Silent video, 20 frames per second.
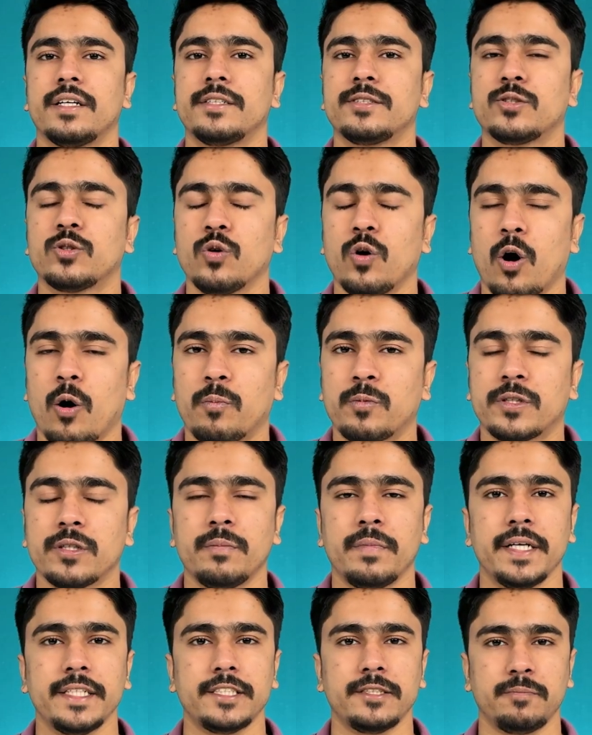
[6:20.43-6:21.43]
To
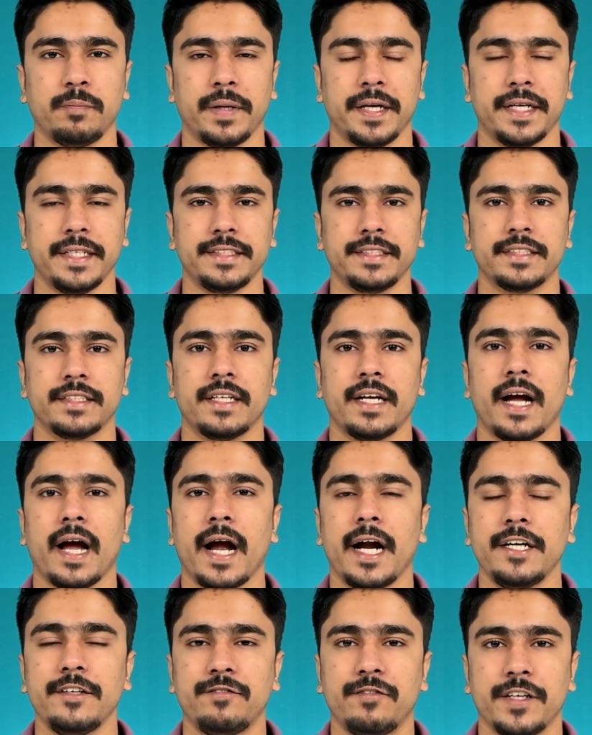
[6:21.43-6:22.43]
optimize space
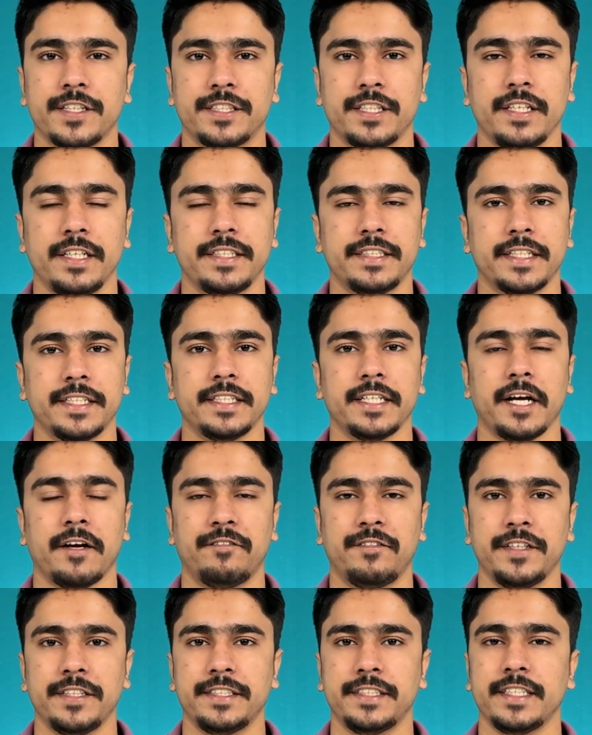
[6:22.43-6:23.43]
and facilitate
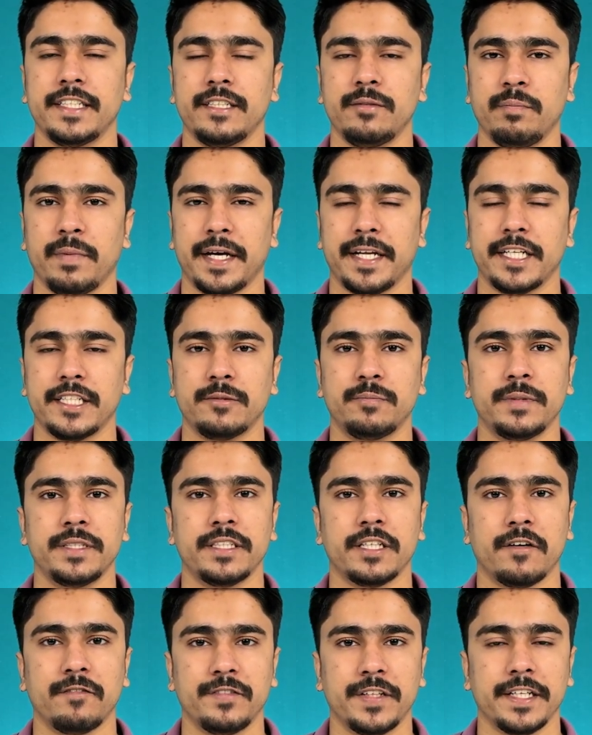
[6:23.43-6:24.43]
efficient management
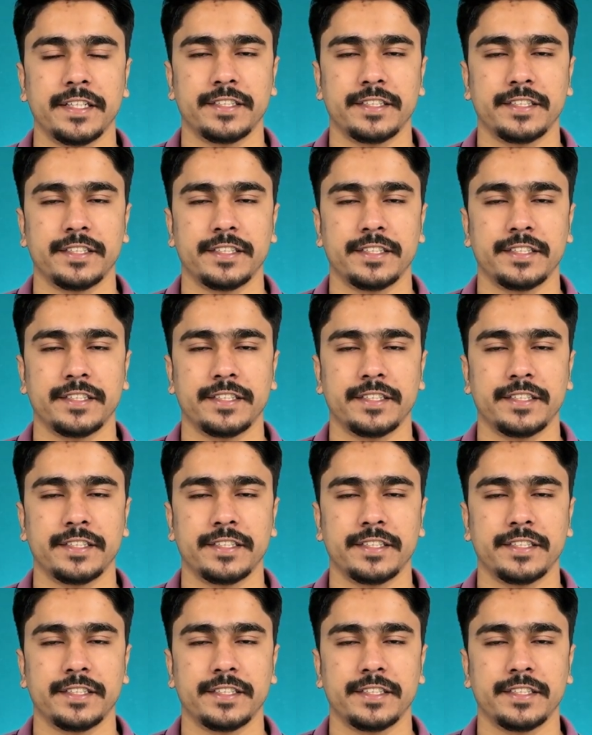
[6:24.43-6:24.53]
of their